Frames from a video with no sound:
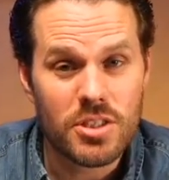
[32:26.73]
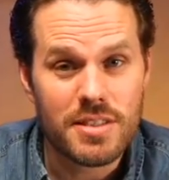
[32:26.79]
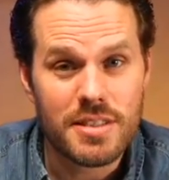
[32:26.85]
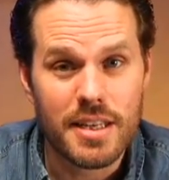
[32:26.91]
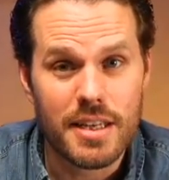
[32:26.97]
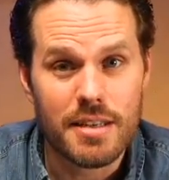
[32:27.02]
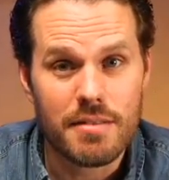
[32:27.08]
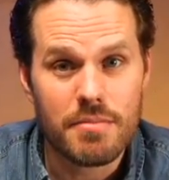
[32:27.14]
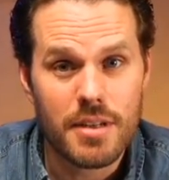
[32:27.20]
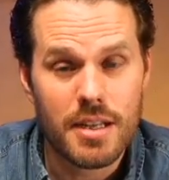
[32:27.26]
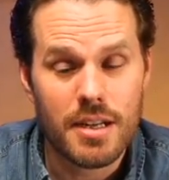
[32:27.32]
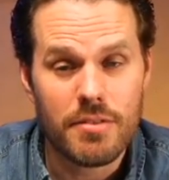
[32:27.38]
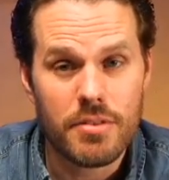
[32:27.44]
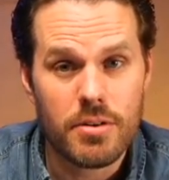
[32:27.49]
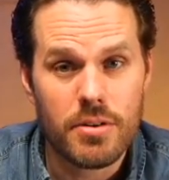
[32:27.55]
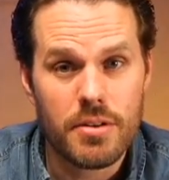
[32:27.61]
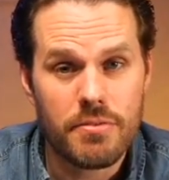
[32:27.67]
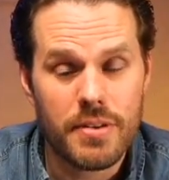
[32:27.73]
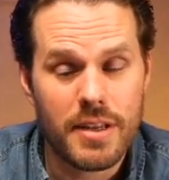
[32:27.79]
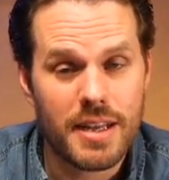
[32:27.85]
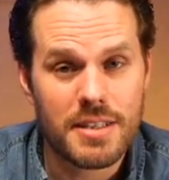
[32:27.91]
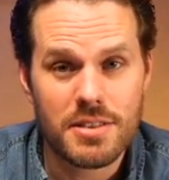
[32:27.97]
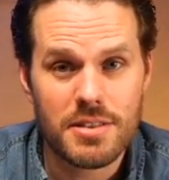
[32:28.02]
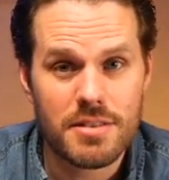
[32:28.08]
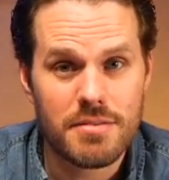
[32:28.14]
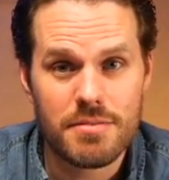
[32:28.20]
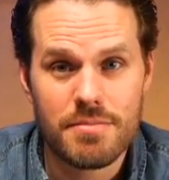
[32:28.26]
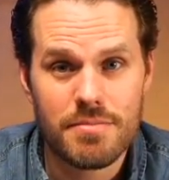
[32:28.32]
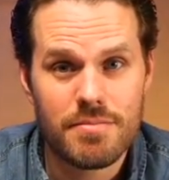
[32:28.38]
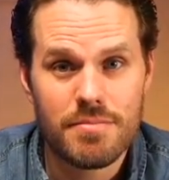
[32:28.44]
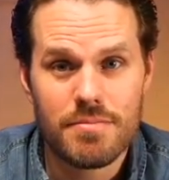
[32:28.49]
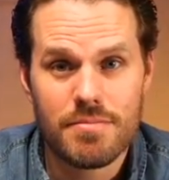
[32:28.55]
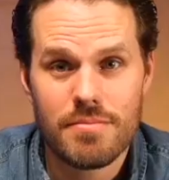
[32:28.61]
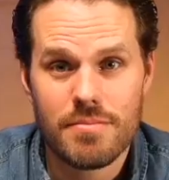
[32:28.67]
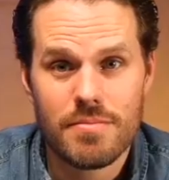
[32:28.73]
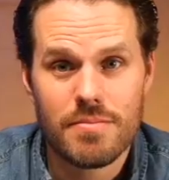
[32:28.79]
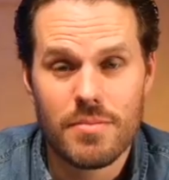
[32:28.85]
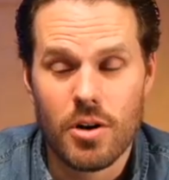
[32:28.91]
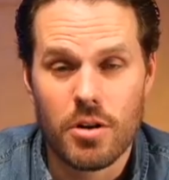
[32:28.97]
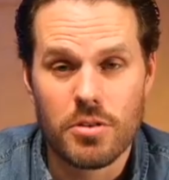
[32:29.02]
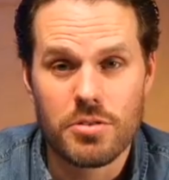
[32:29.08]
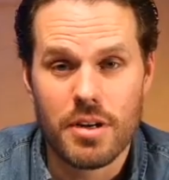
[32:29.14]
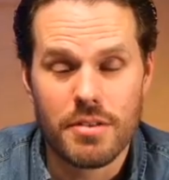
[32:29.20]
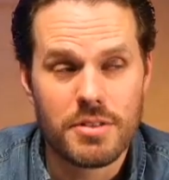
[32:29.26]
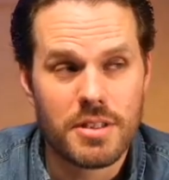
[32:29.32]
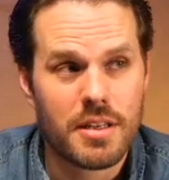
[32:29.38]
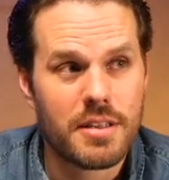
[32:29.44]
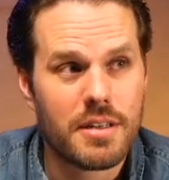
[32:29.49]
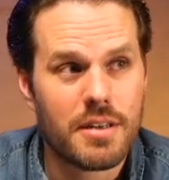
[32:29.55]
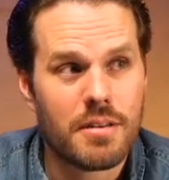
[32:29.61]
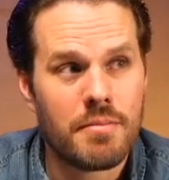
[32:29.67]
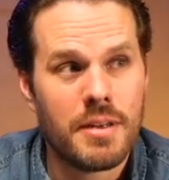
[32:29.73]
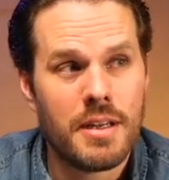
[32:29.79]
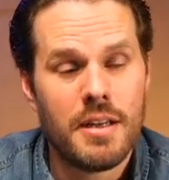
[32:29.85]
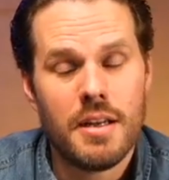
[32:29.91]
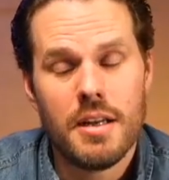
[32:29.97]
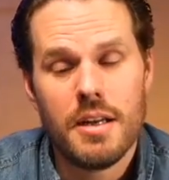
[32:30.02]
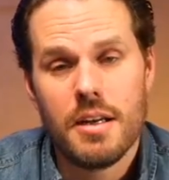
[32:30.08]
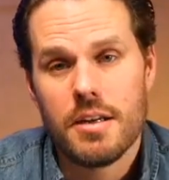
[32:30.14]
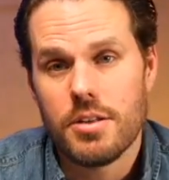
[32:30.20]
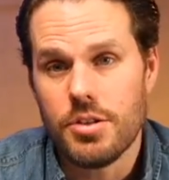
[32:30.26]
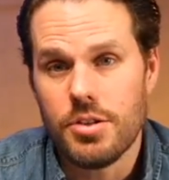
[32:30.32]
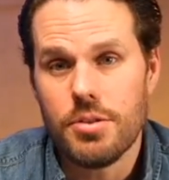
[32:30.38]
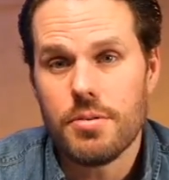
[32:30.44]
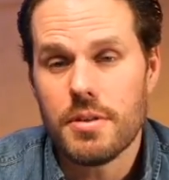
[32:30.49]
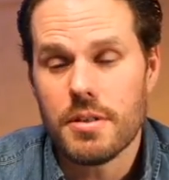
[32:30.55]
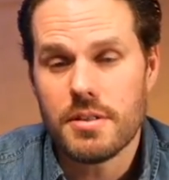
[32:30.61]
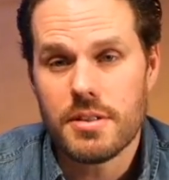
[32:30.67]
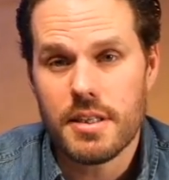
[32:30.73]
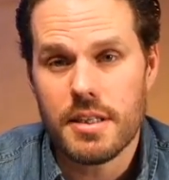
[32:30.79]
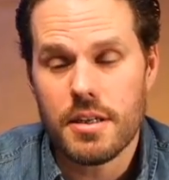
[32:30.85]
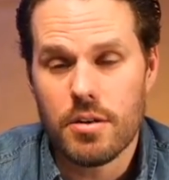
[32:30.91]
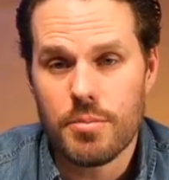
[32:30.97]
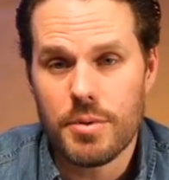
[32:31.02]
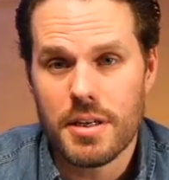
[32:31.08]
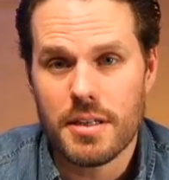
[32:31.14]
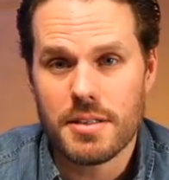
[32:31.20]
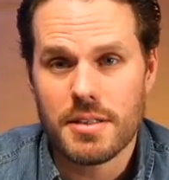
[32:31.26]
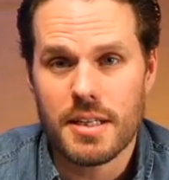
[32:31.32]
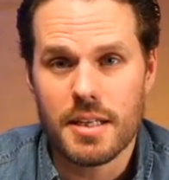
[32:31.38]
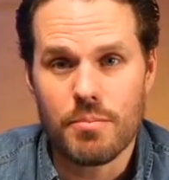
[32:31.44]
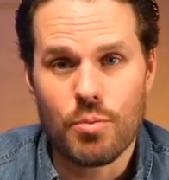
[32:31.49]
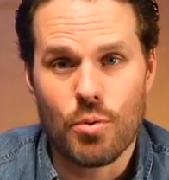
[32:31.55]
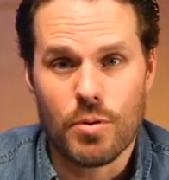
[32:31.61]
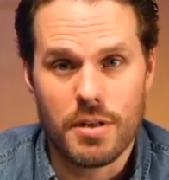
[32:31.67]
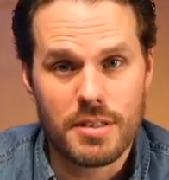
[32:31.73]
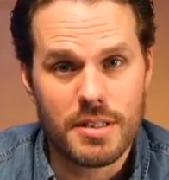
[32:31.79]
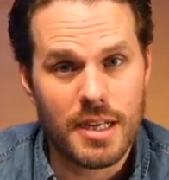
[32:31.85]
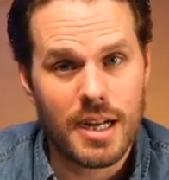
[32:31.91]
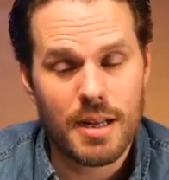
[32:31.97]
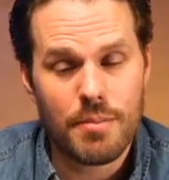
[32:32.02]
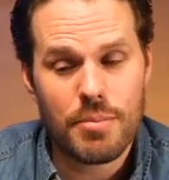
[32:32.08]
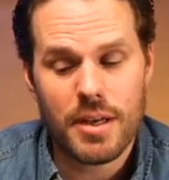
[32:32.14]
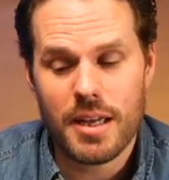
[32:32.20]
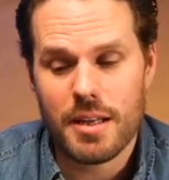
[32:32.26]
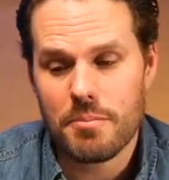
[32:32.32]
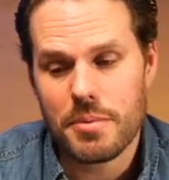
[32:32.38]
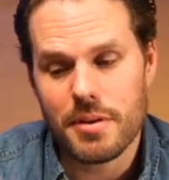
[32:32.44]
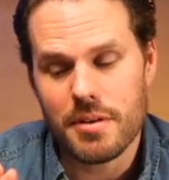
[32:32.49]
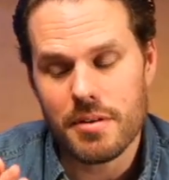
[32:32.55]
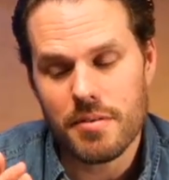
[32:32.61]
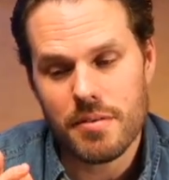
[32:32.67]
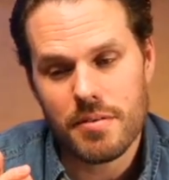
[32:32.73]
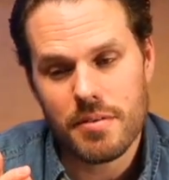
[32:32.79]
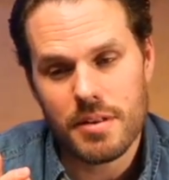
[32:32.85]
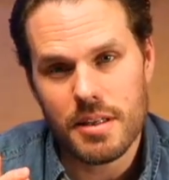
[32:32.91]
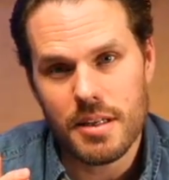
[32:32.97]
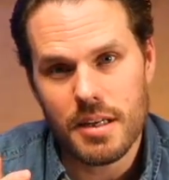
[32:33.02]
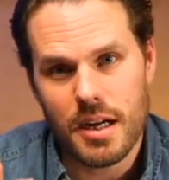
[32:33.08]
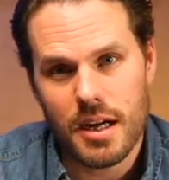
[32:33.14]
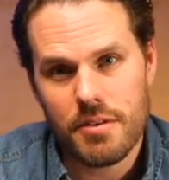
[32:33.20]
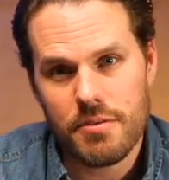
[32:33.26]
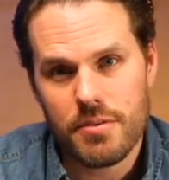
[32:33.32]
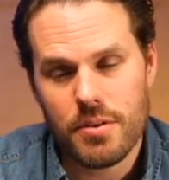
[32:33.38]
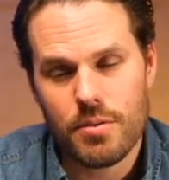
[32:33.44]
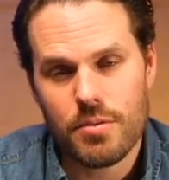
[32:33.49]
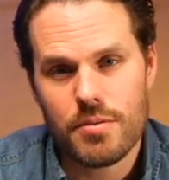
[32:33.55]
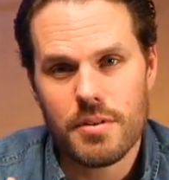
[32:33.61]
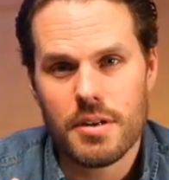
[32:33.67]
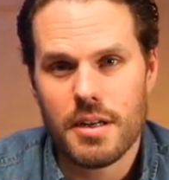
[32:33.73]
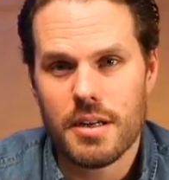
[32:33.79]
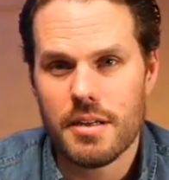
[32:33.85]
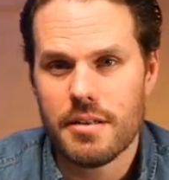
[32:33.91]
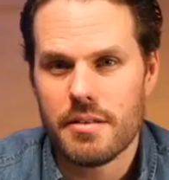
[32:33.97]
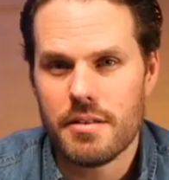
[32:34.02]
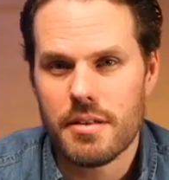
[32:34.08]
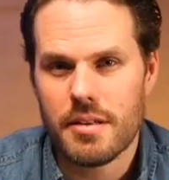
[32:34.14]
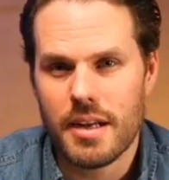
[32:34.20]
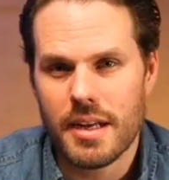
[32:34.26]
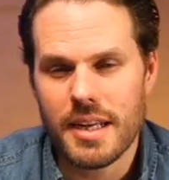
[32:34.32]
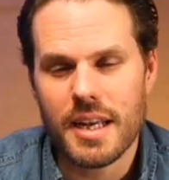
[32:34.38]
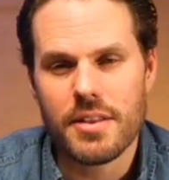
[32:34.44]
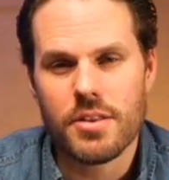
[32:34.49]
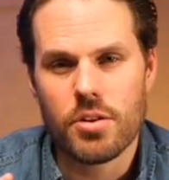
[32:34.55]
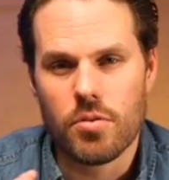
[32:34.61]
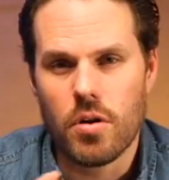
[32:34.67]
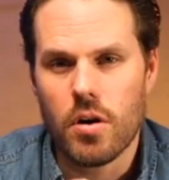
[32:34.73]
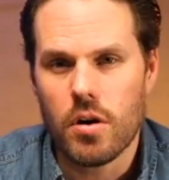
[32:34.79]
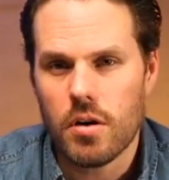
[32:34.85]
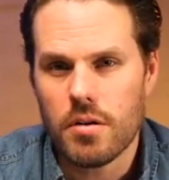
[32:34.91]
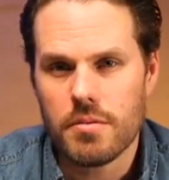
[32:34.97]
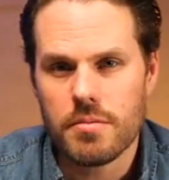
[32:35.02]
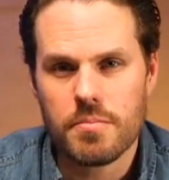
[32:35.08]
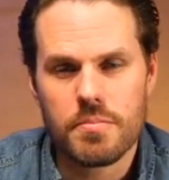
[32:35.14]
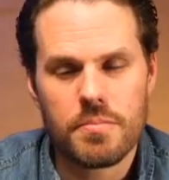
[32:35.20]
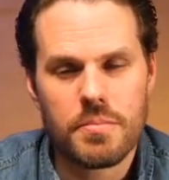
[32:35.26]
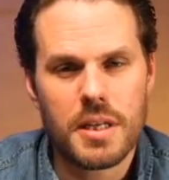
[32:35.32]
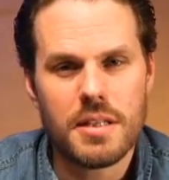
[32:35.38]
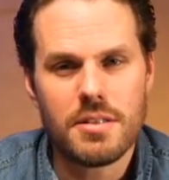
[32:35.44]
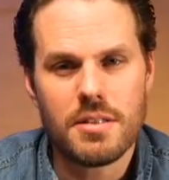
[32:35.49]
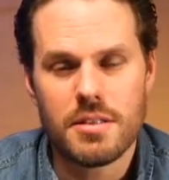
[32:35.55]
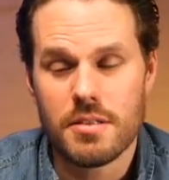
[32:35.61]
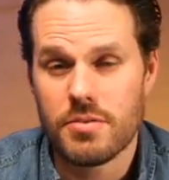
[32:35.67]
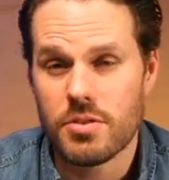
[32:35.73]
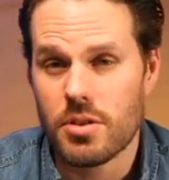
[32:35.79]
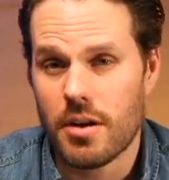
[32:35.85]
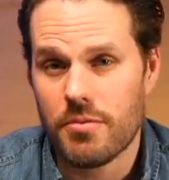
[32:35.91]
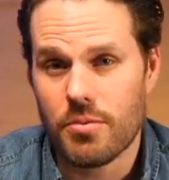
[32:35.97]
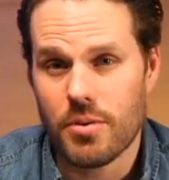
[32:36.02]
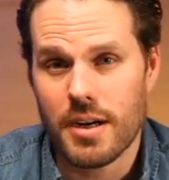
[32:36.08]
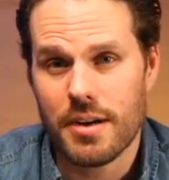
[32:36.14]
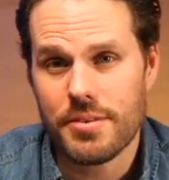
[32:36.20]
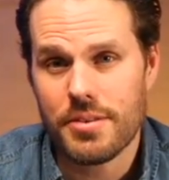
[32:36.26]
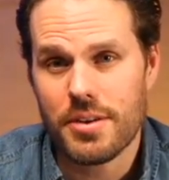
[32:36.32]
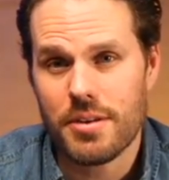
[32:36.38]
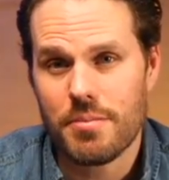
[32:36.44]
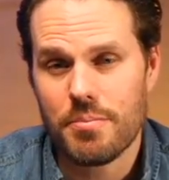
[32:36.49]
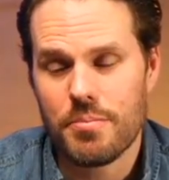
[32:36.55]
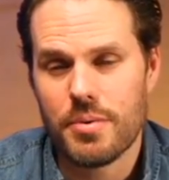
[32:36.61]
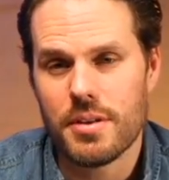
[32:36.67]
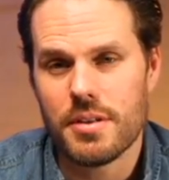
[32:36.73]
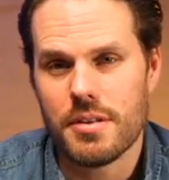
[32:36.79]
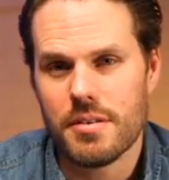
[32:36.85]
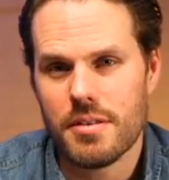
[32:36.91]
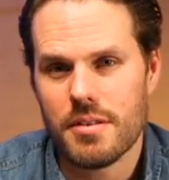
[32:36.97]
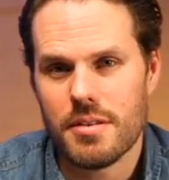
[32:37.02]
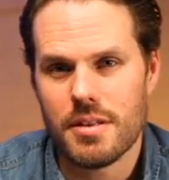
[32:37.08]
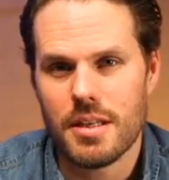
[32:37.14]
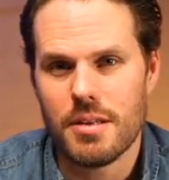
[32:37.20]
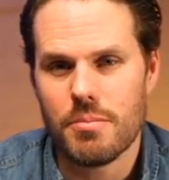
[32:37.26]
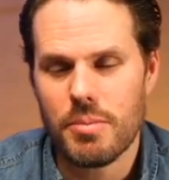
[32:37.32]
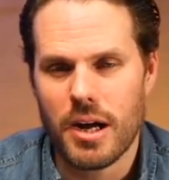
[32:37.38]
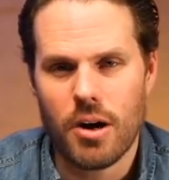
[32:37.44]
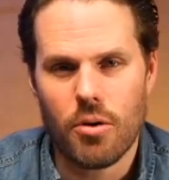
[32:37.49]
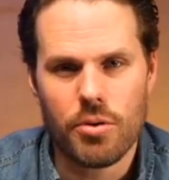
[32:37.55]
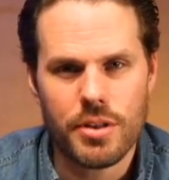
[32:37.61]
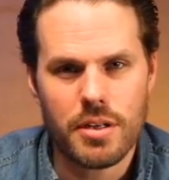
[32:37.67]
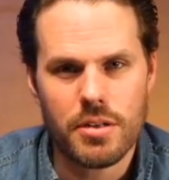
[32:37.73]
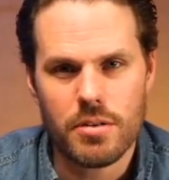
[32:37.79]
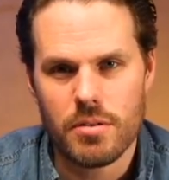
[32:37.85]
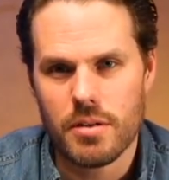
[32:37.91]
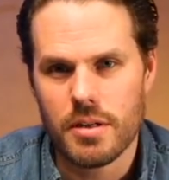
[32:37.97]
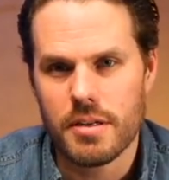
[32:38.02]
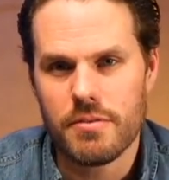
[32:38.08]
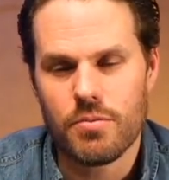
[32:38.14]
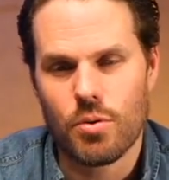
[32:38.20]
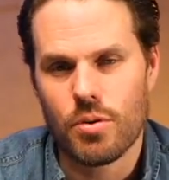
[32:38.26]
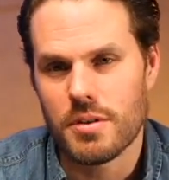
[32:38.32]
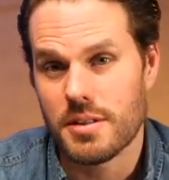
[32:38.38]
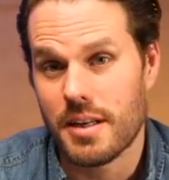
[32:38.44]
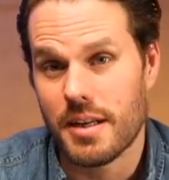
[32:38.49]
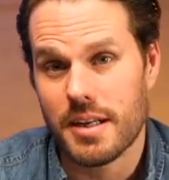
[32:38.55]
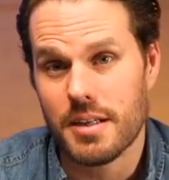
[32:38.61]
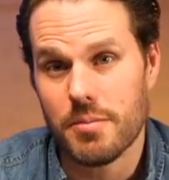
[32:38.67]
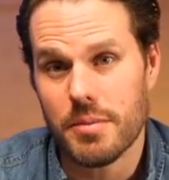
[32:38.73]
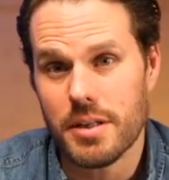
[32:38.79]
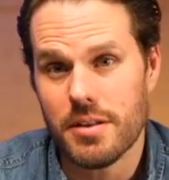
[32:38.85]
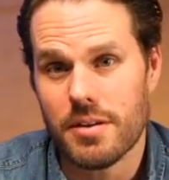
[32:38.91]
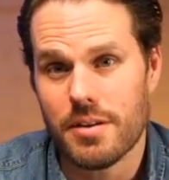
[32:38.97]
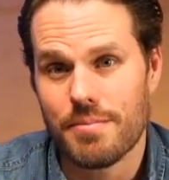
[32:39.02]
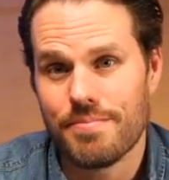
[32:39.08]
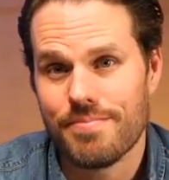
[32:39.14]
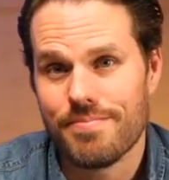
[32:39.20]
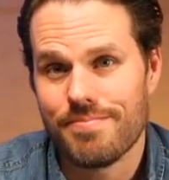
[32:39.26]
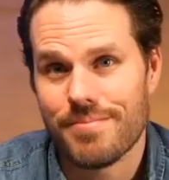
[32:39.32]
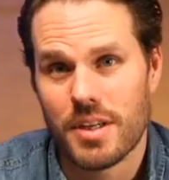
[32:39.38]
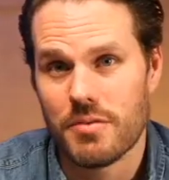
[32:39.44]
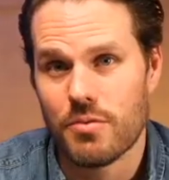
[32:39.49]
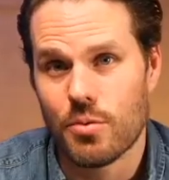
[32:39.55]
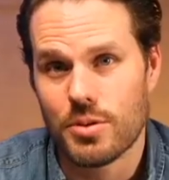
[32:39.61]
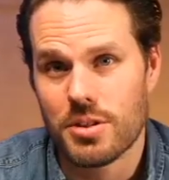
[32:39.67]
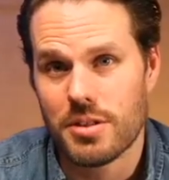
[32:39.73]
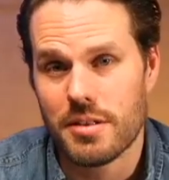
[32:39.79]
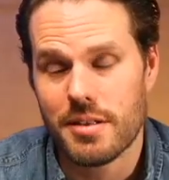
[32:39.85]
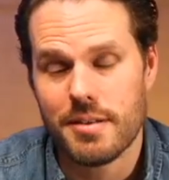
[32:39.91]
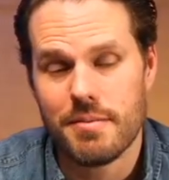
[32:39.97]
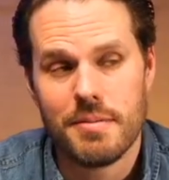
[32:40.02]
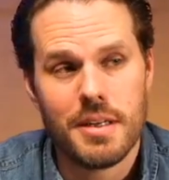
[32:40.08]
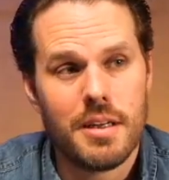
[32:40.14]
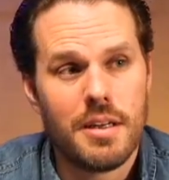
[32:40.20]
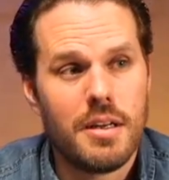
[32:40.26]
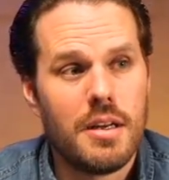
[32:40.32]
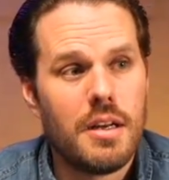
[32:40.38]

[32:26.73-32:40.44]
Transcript: Just saying, very fast hard drives on there. You could see OBS getting ported to iPad, but the iPhone, again, there are pieces of software out there, but the power that you're looking for is not going to be there, unfortunately.